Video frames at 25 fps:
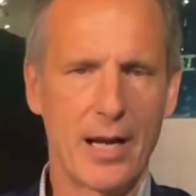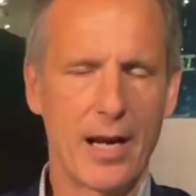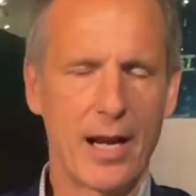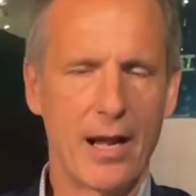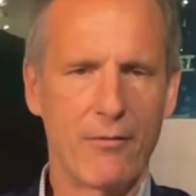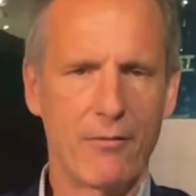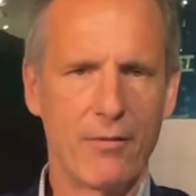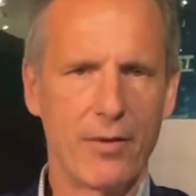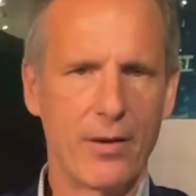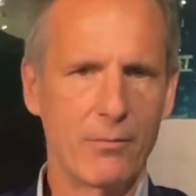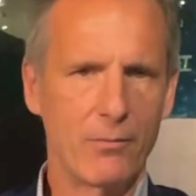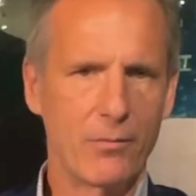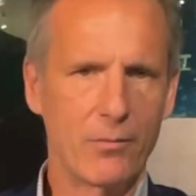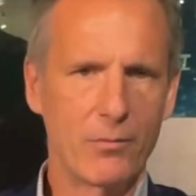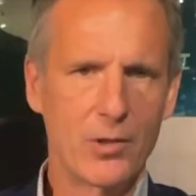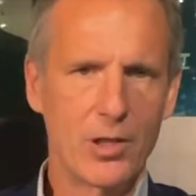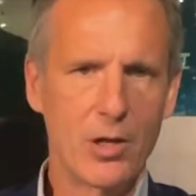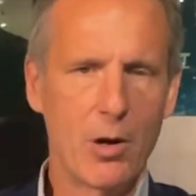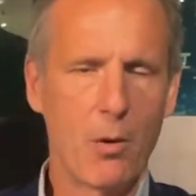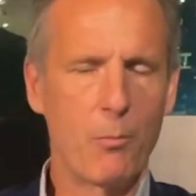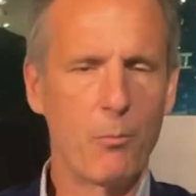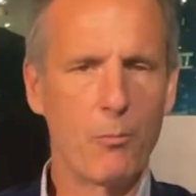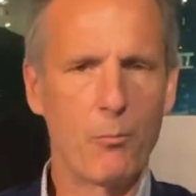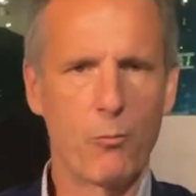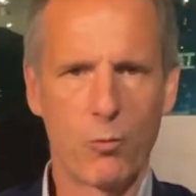that have
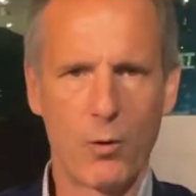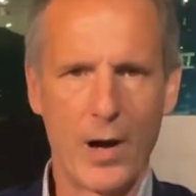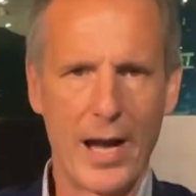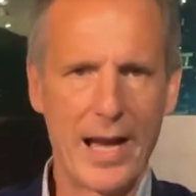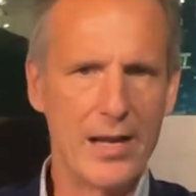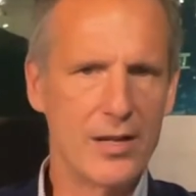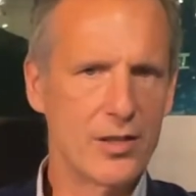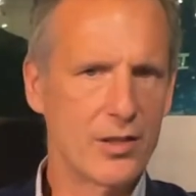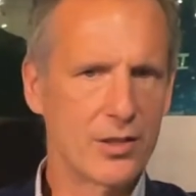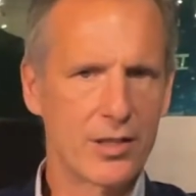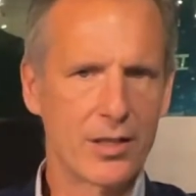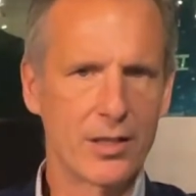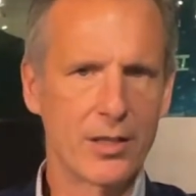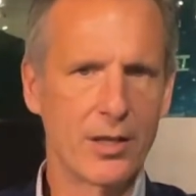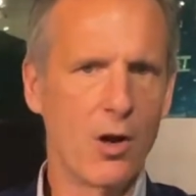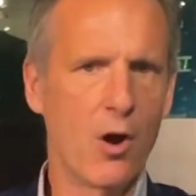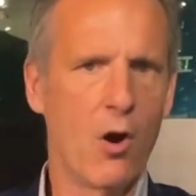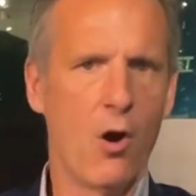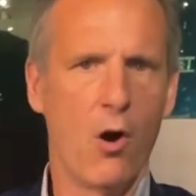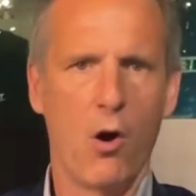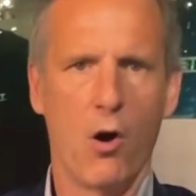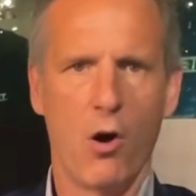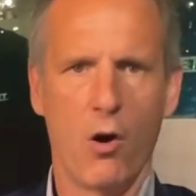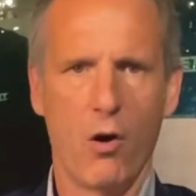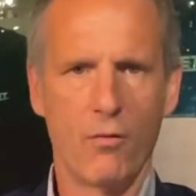raised
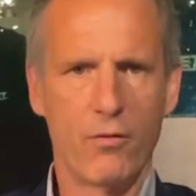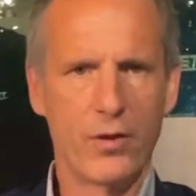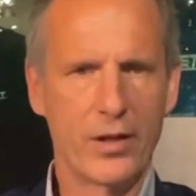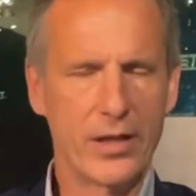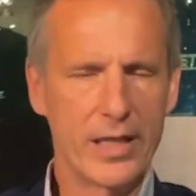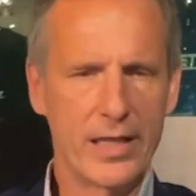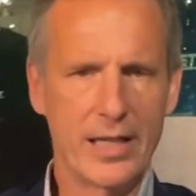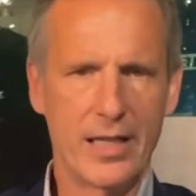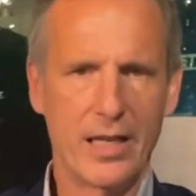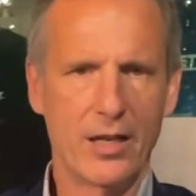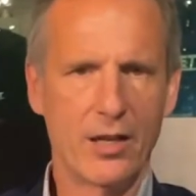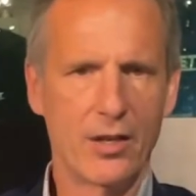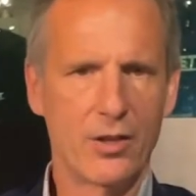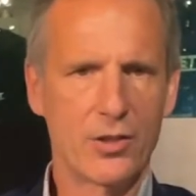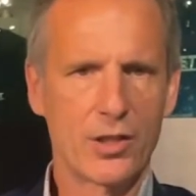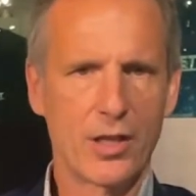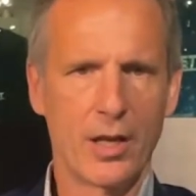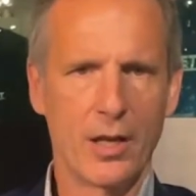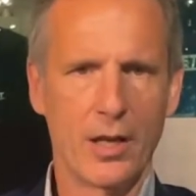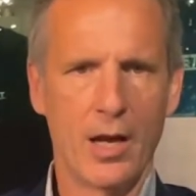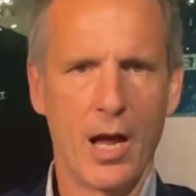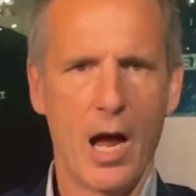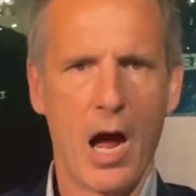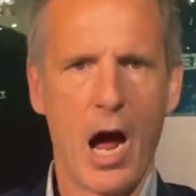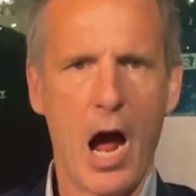over the years
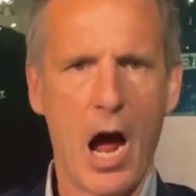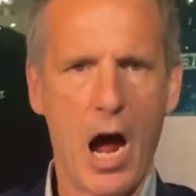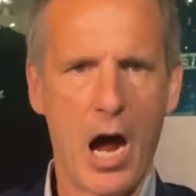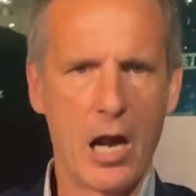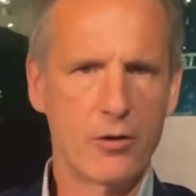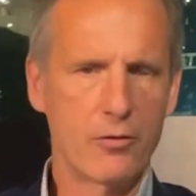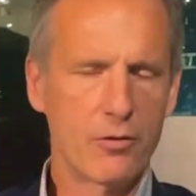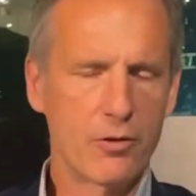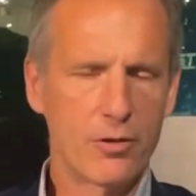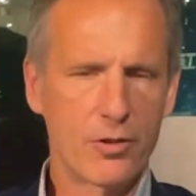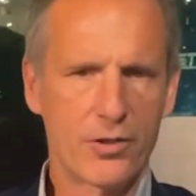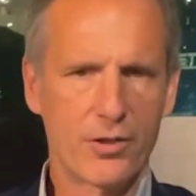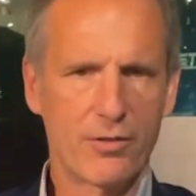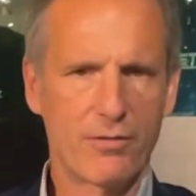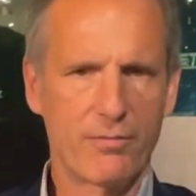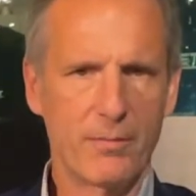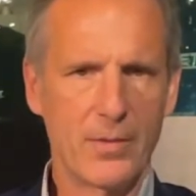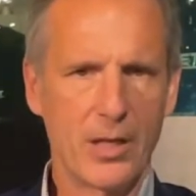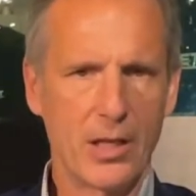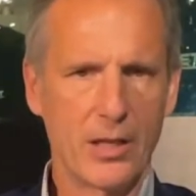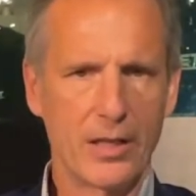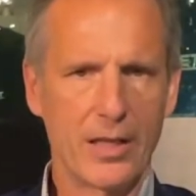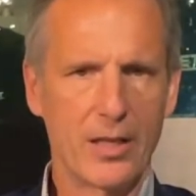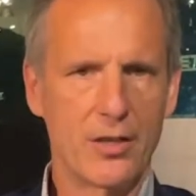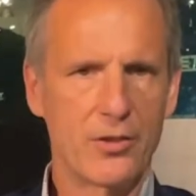hundreds of
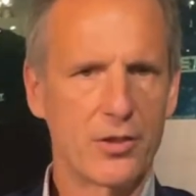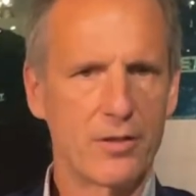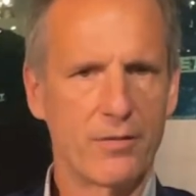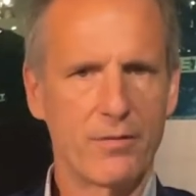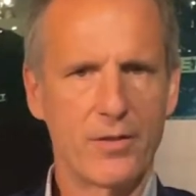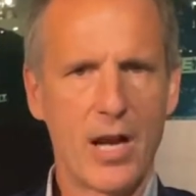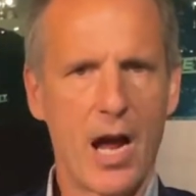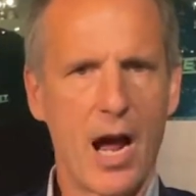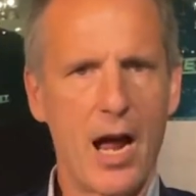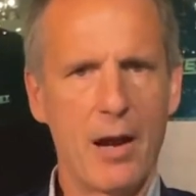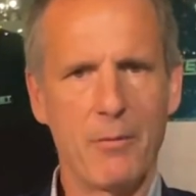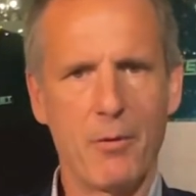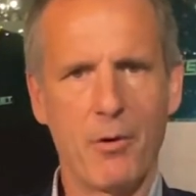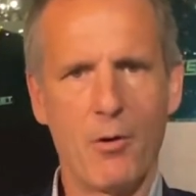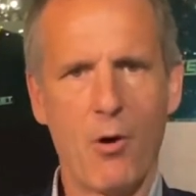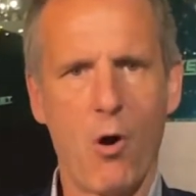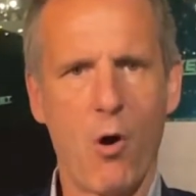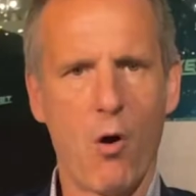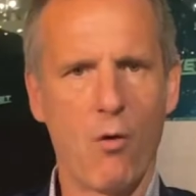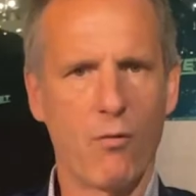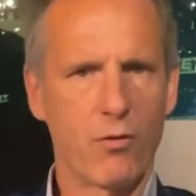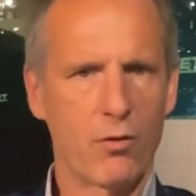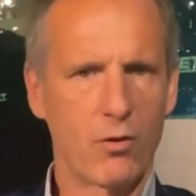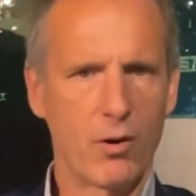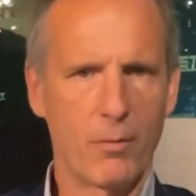millions, if not
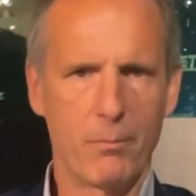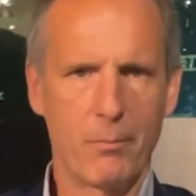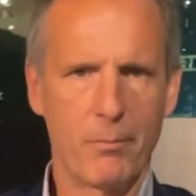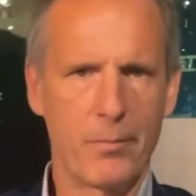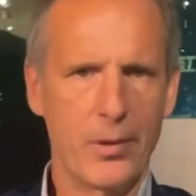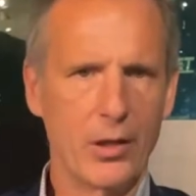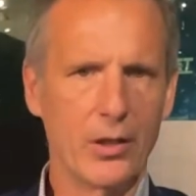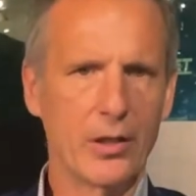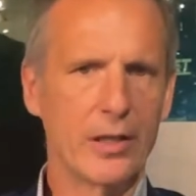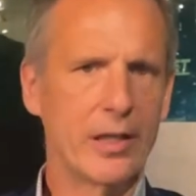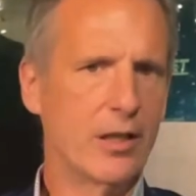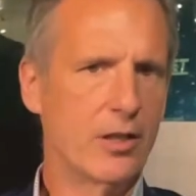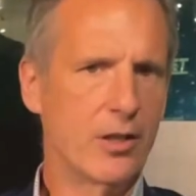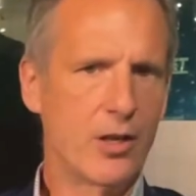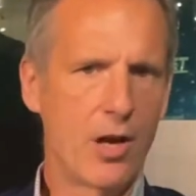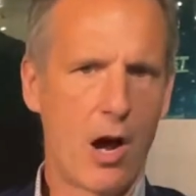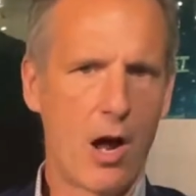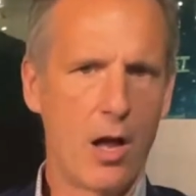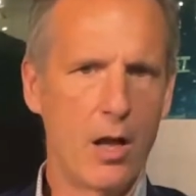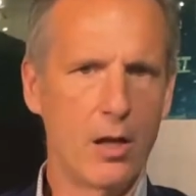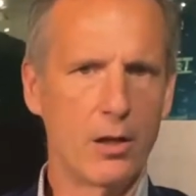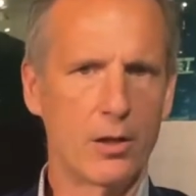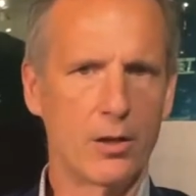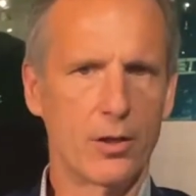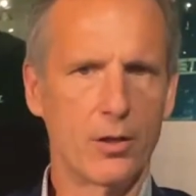over $1 billion
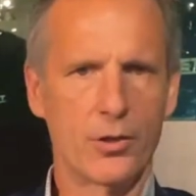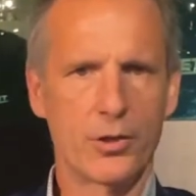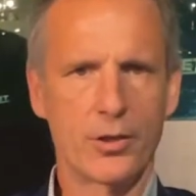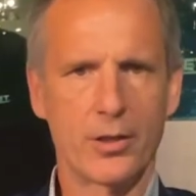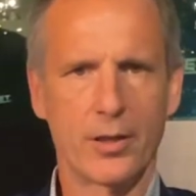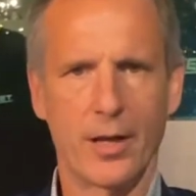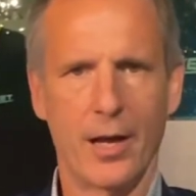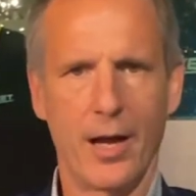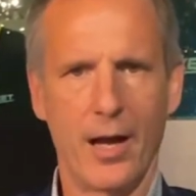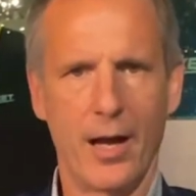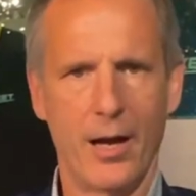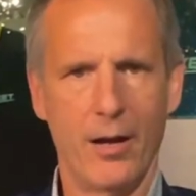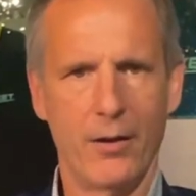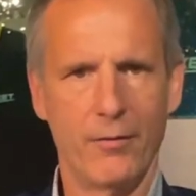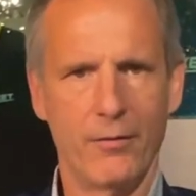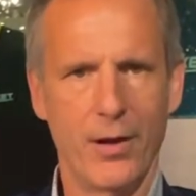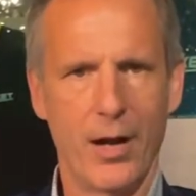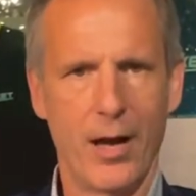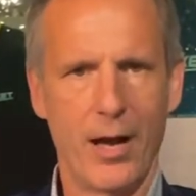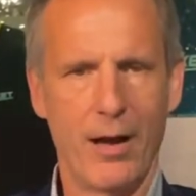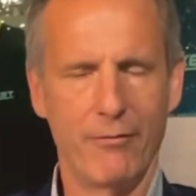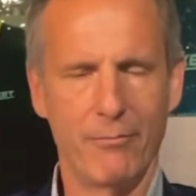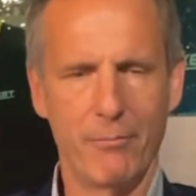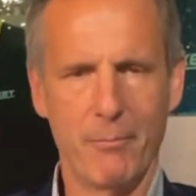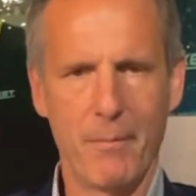of
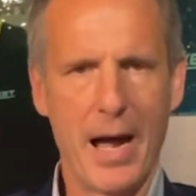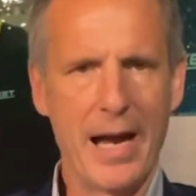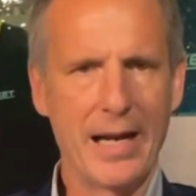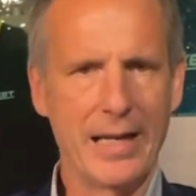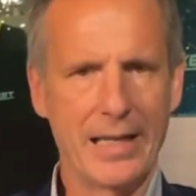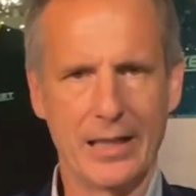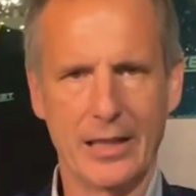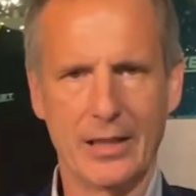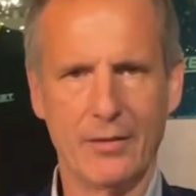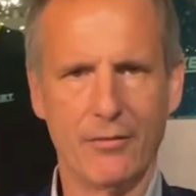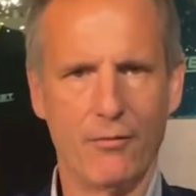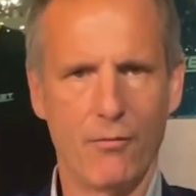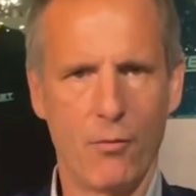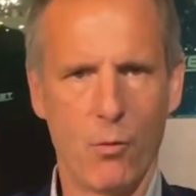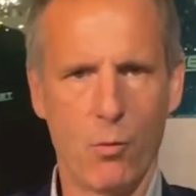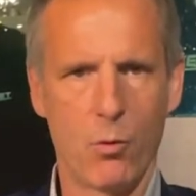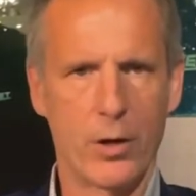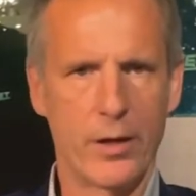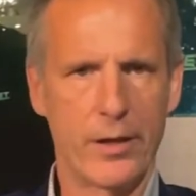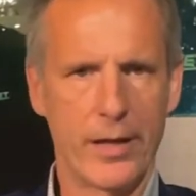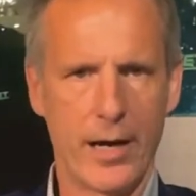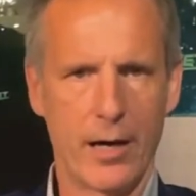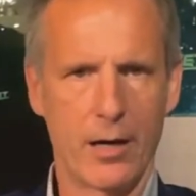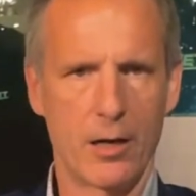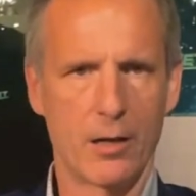money
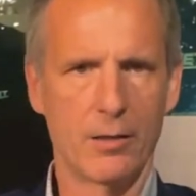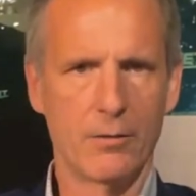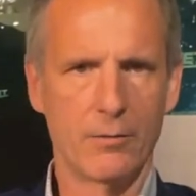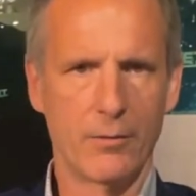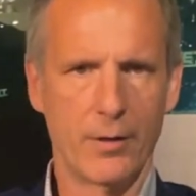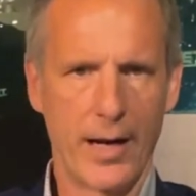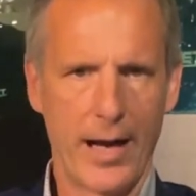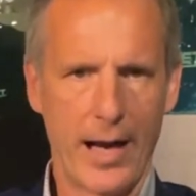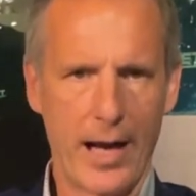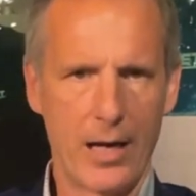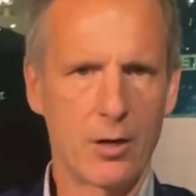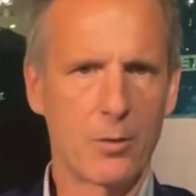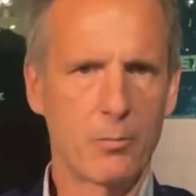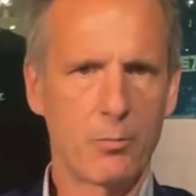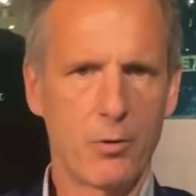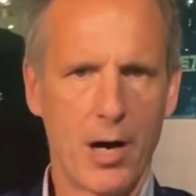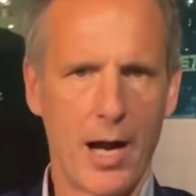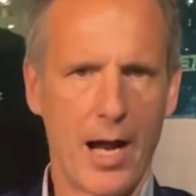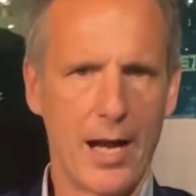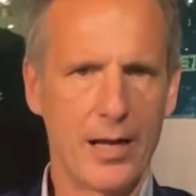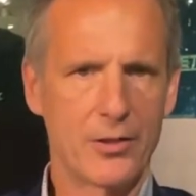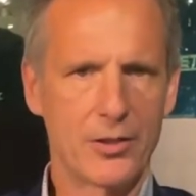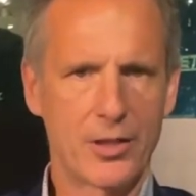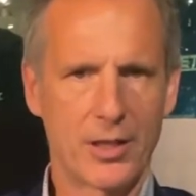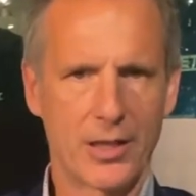for their
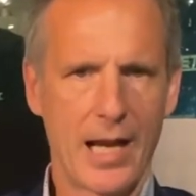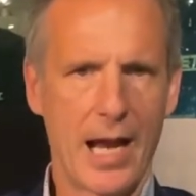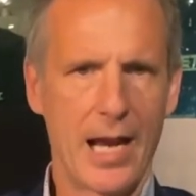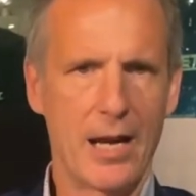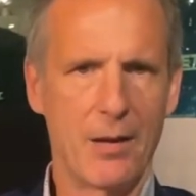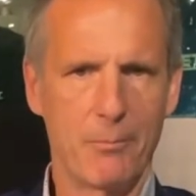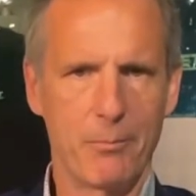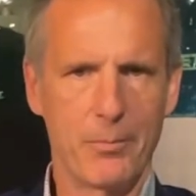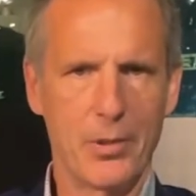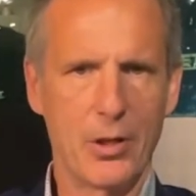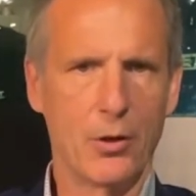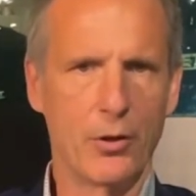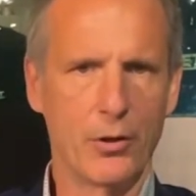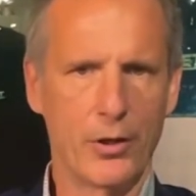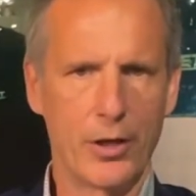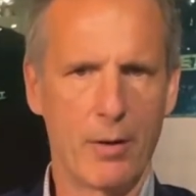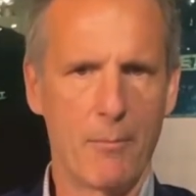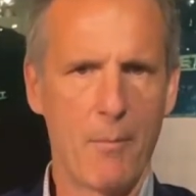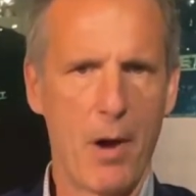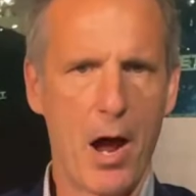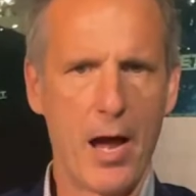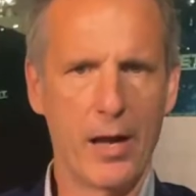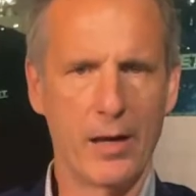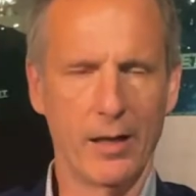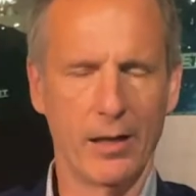enterprise to kind of build their
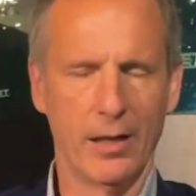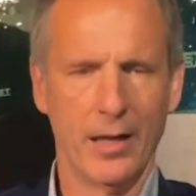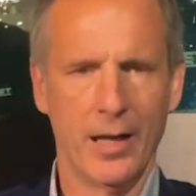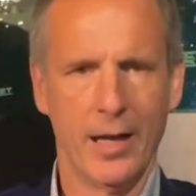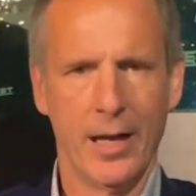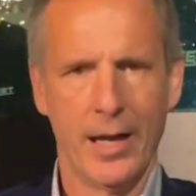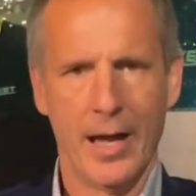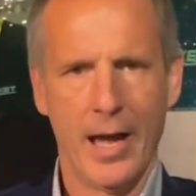model.